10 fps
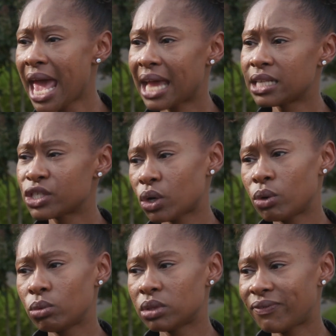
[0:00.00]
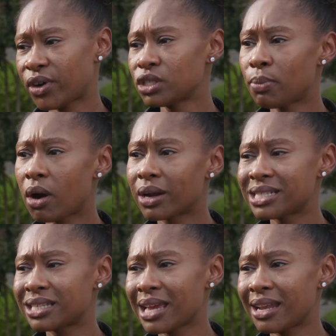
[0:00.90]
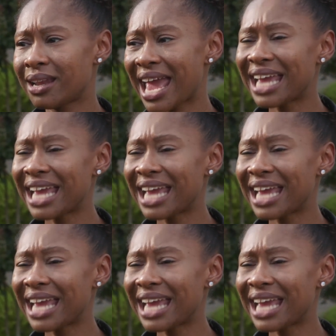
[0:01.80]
And so the first part is, again,